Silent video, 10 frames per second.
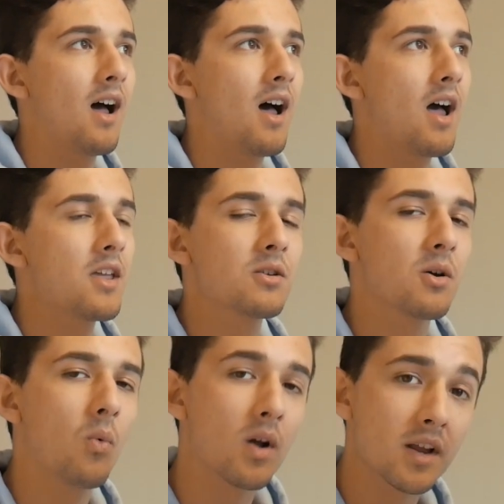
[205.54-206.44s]
I, you
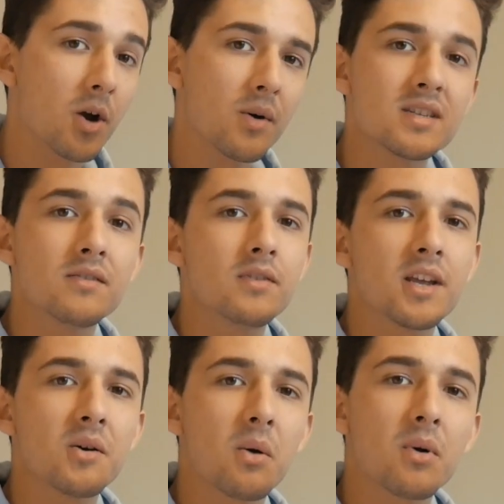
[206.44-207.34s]
know, want to go into
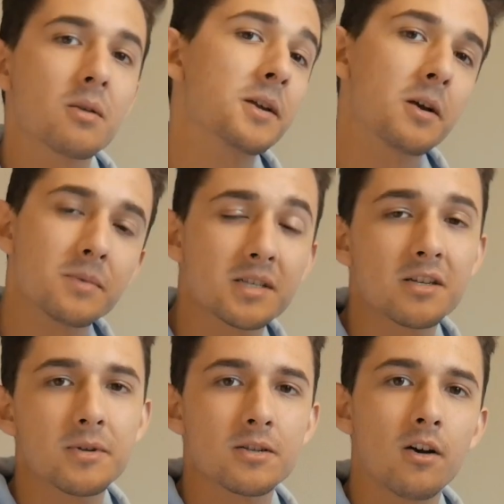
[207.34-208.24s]
video, I want to become a
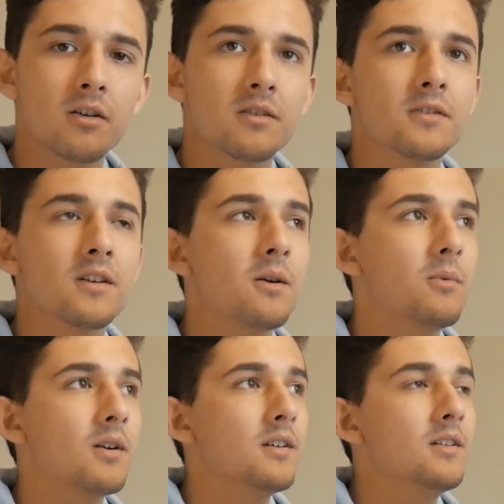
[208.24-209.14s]
cinematographer, I
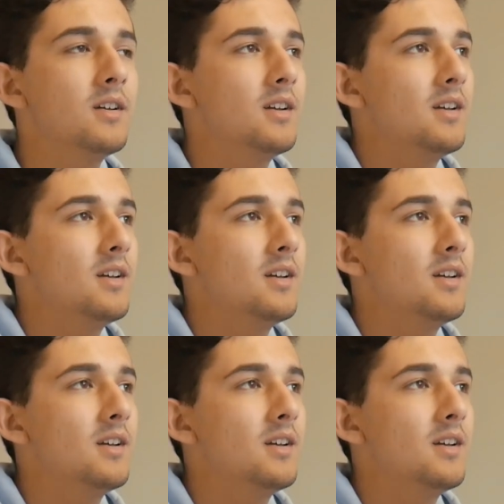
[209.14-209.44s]
want to,